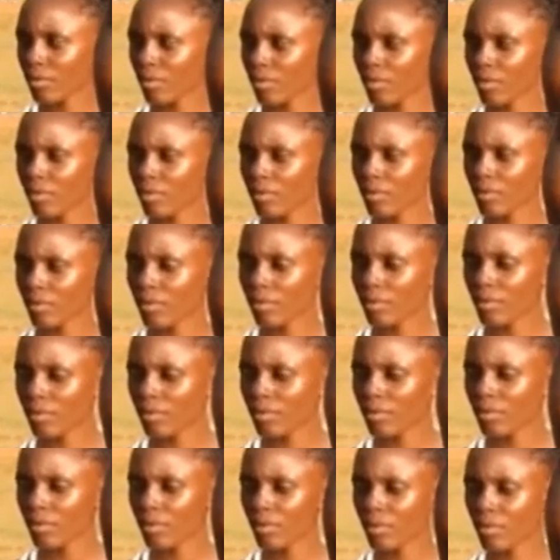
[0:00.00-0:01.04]

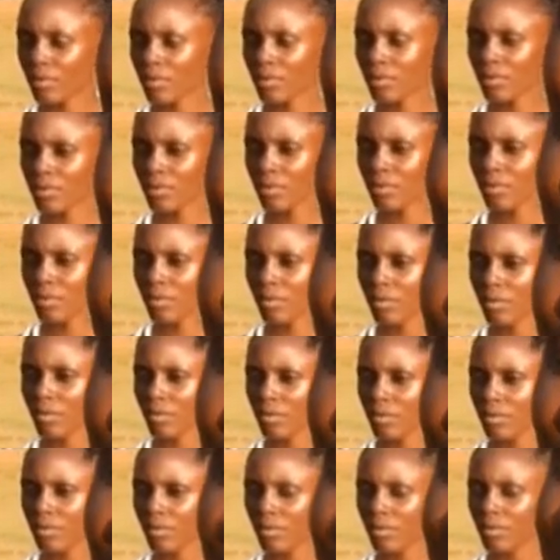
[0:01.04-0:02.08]

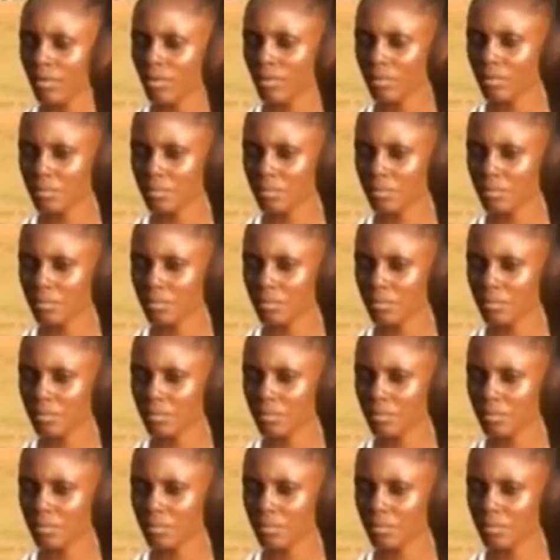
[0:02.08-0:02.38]
[no speech]